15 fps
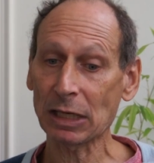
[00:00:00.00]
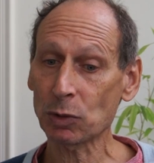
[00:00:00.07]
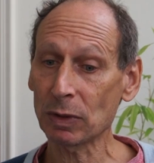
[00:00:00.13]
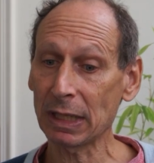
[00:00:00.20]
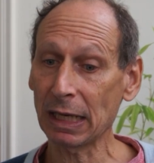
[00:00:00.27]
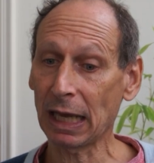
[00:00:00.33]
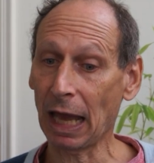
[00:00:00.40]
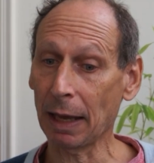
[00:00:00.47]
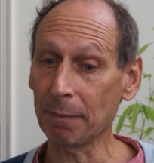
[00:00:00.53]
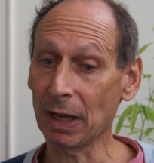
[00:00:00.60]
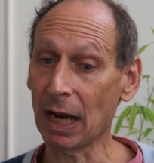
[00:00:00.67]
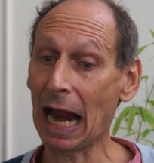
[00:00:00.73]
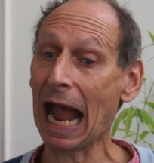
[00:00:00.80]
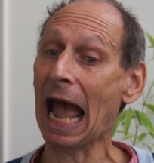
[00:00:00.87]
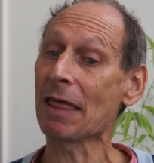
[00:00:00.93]
that's when they came
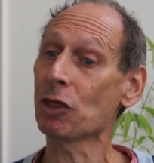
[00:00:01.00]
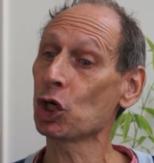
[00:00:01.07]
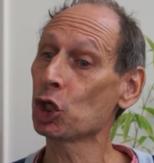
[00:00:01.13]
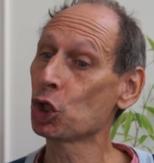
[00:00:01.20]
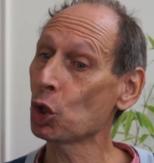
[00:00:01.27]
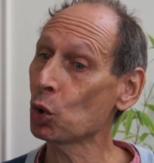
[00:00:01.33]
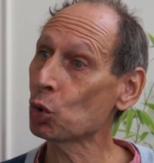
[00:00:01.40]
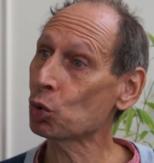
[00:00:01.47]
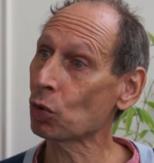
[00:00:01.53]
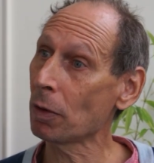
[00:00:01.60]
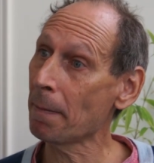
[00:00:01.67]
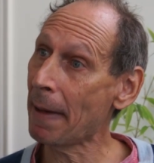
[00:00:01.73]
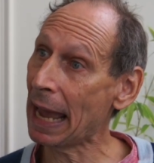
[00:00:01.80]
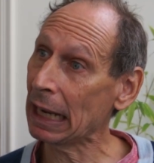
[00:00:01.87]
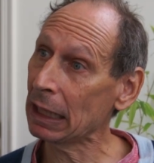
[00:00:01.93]
here. And the Jews
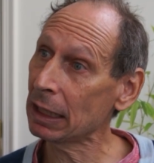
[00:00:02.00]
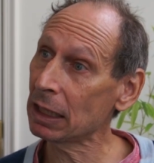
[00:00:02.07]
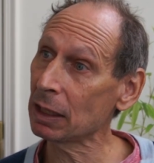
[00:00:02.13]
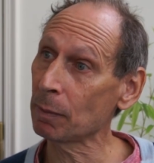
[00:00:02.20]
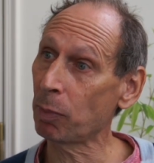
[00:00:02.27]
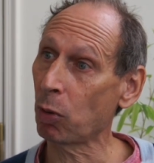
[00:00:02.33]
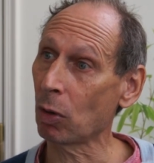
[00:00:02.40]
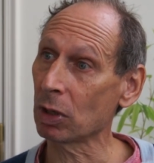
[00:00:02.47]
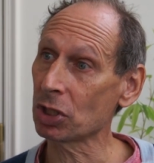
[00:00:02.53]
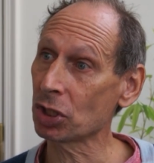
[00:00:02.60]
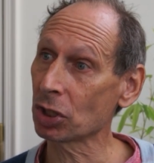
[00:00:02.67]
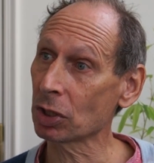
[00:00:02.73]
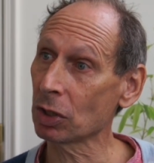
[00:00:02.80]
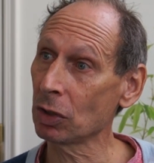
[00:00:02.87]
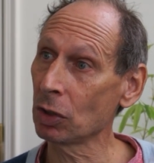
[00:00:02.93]
remained in
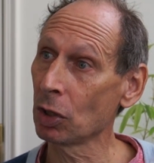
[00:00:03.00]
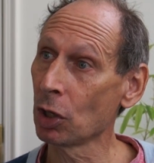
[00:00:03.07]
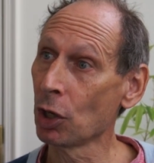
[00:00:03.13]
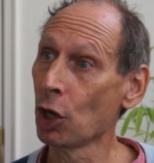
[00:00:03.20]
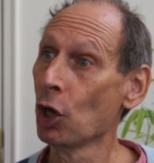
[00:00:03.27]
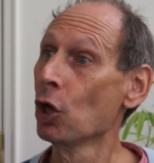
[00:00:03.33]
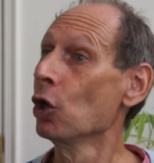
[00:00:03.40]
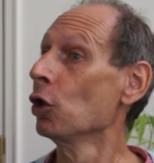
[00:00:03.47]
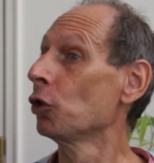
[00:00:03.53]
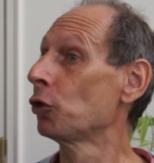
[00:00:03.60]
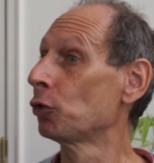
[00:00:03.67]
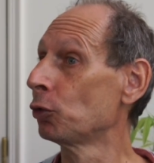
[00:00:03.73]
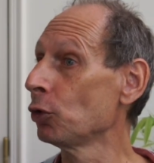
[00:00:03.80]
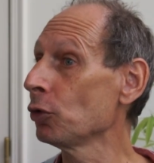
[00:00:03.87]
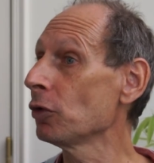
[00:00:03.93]
Portugal
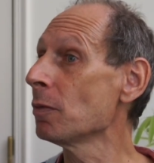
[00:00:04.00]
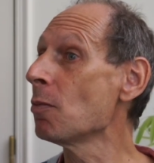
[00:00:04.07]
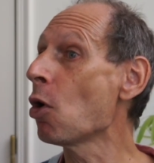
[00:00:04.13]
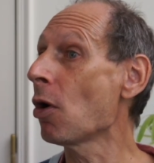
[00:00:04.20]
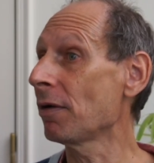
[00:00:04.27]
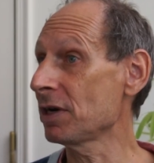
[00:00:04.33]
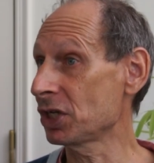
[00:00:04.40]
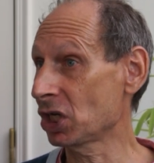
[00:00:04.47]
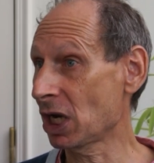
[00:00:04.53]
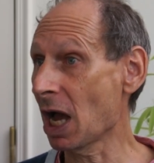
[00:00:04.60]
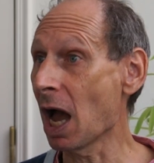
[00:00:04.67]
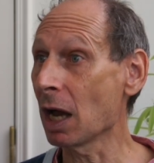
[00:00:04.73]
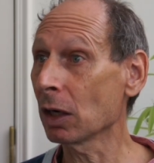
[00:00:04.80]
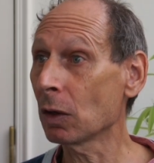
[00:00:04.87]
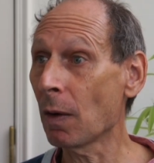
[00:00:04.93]
through the Moorish
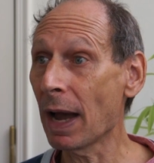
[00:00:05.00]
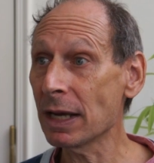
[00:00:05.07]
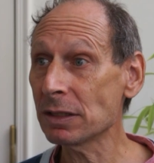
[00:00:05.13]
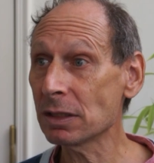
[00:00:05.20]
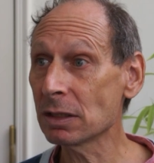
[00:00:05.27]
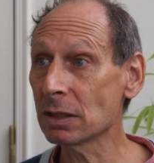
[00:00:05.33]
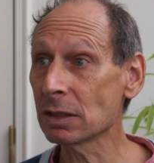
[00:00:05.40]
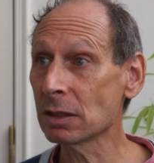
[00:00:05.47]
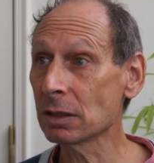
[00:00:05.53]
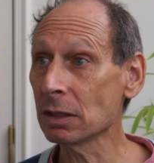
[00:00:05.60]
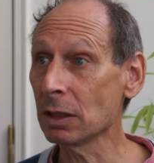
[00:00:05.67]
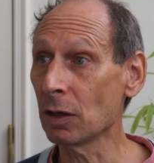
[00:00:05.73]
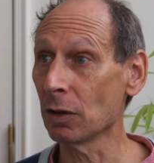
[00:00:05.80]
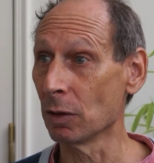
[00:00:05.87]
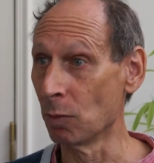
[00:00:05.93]

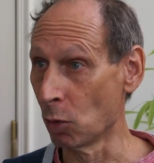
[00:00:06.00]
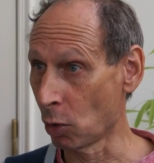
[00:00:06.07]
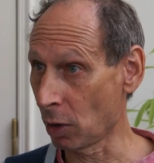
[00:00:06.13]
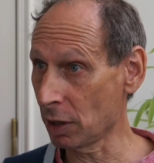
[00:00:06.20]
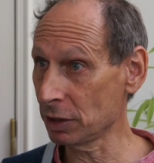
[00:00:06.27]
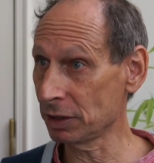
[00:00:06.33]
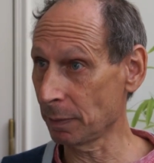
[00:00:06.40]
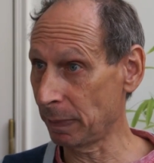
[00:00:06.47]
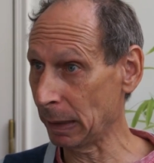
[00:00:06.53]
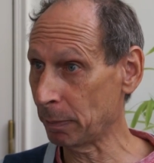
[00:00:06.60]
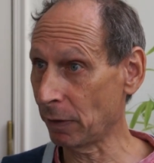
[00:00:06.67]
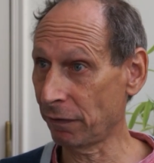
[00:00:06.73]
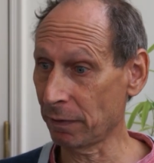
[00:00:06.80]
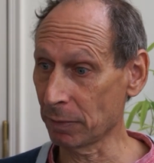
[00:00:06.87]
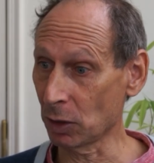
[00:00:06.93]
conquests. You know, the Moors, the
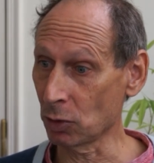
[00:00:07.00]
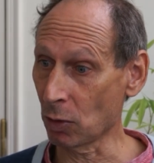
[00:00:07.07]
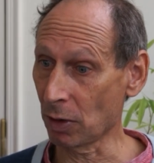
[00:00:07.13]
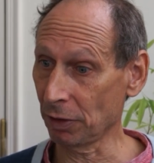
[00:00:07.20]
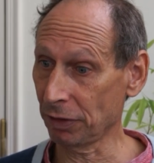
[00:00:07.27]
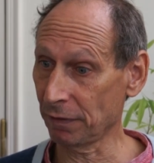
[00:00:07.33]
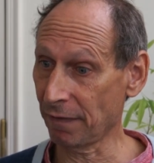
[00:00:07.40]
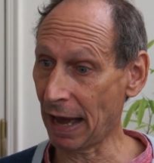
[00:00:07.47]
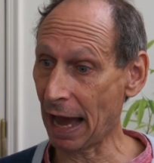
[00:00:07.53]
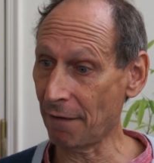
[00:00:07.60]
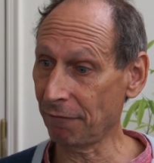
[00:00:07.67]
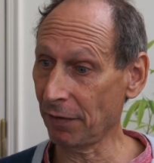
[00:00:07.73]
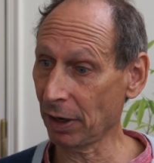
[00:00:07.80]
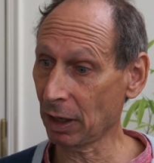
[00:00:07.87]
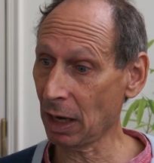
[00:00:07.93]
people from the north of
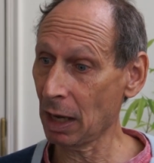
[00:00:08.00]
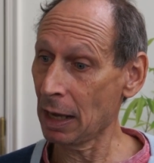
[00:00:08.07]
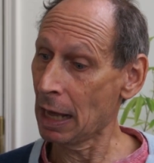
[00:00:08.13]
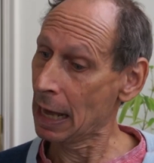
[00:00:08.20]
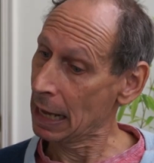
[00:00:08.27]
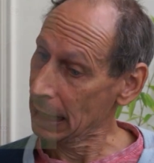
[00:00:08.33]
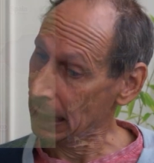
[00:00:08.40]
Africa,